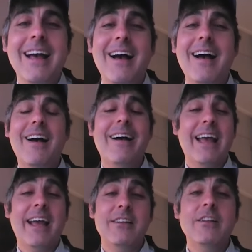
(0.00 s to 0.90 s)
uh,
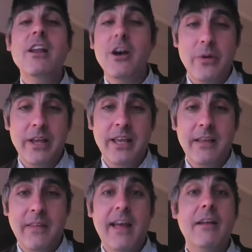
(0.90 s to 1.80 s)
and
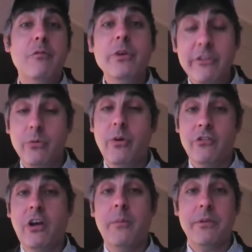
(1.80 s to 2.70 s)
knowing that if we do our
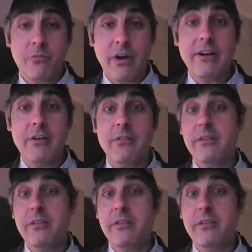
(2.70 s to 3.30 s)
job as writers,